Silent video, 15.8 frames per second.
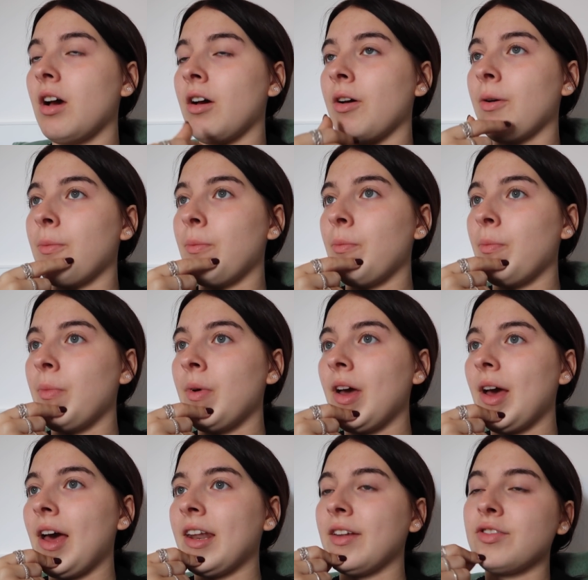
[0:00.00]
Um,
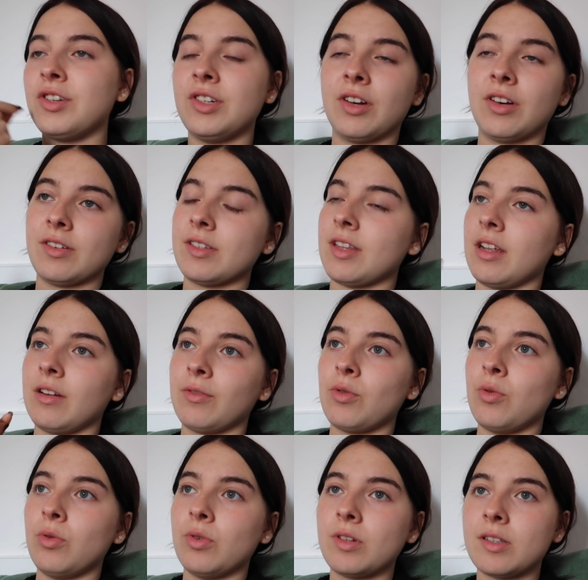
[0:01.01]
and if she does, then of
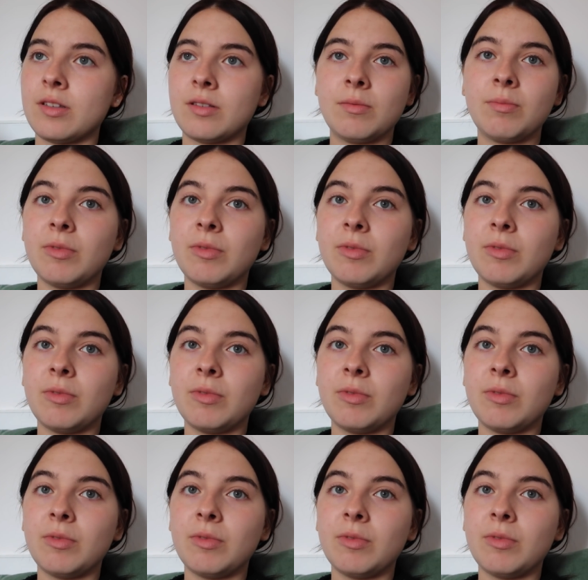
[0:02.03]
course,